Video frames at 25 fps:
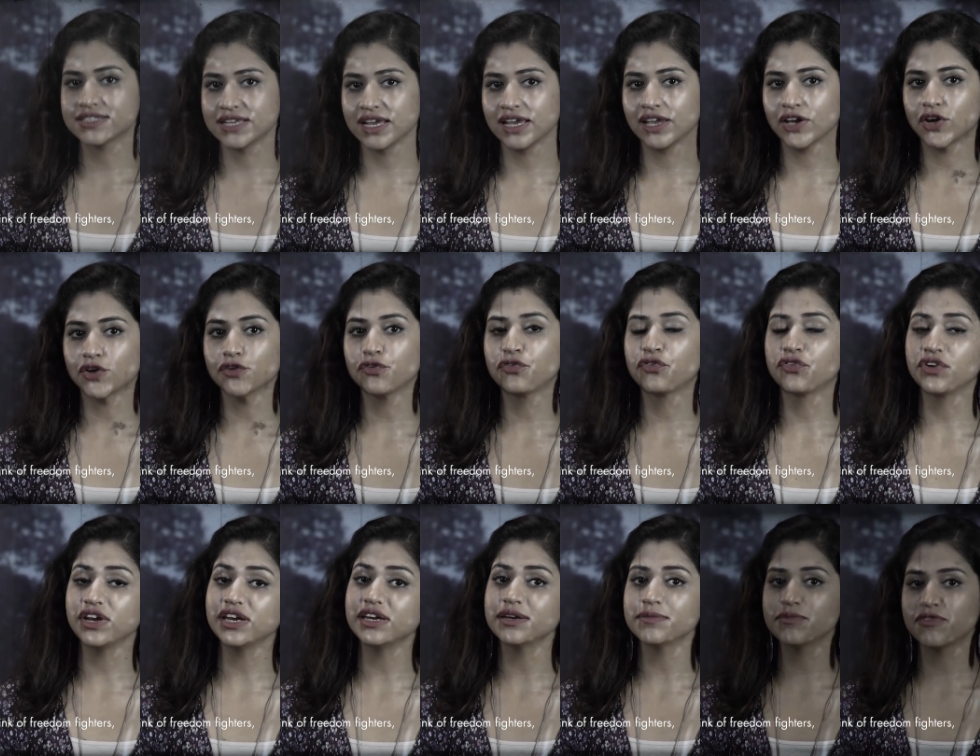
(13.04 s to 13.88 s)
think of
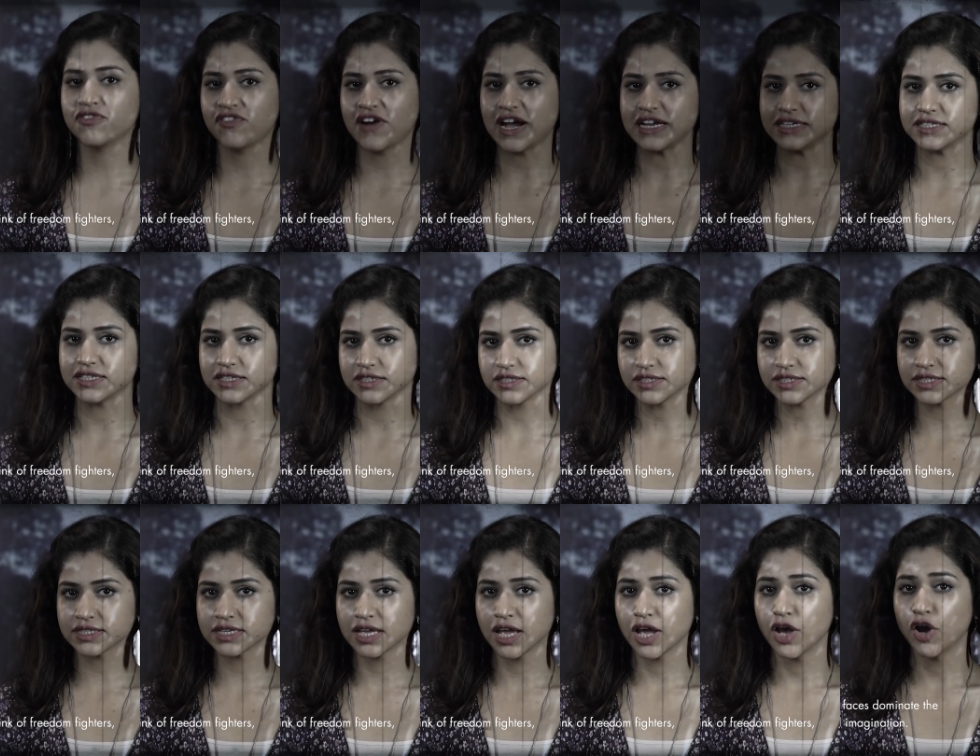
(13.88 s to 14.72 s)
freedom
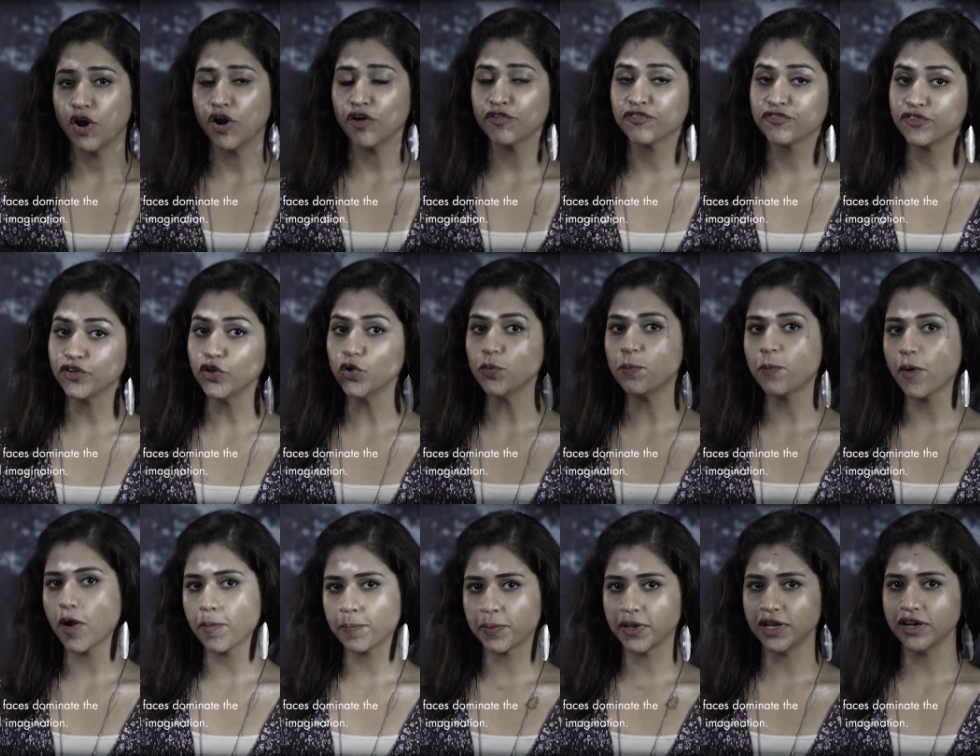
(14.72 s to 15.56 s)
fighters, a few
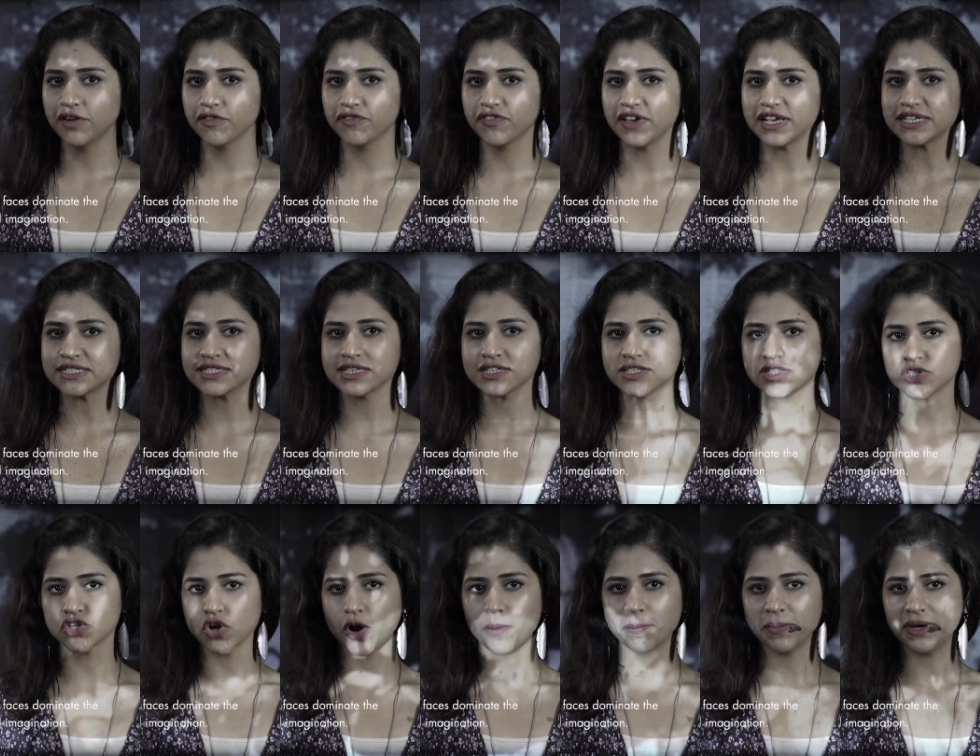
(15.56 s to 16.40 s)
popular faces
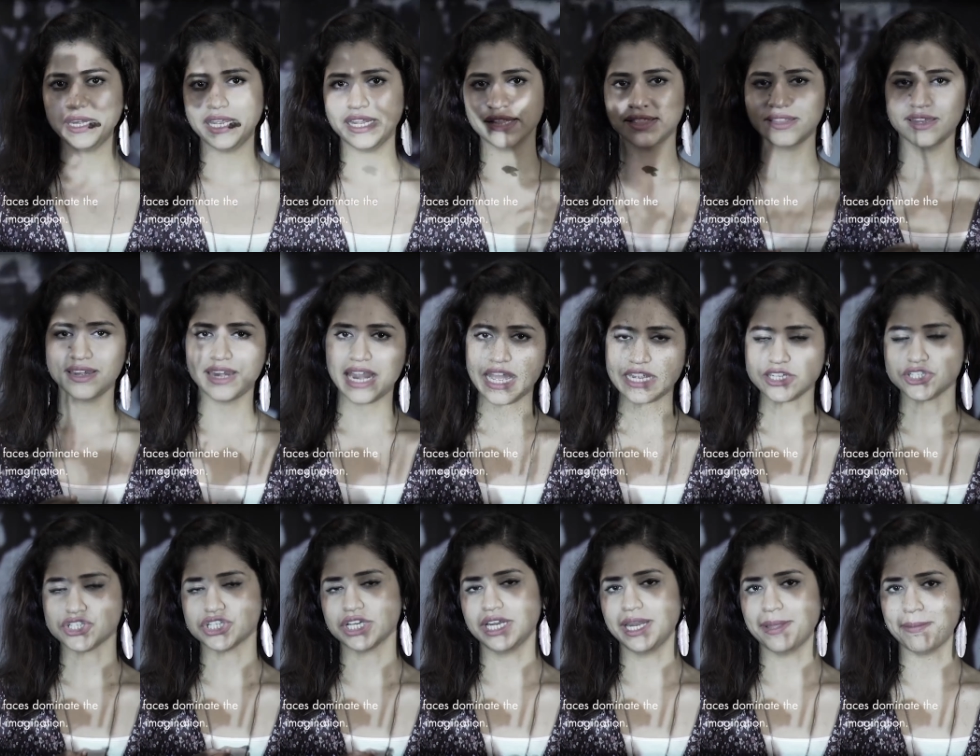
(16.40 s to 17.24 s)
dominate the
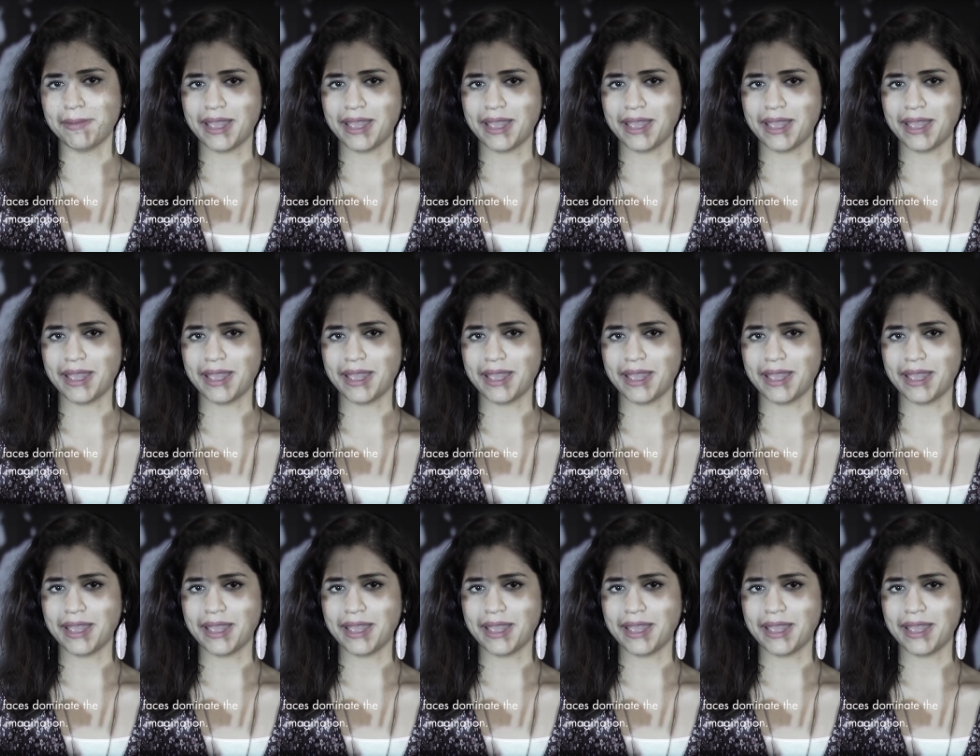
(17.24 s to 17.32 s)
national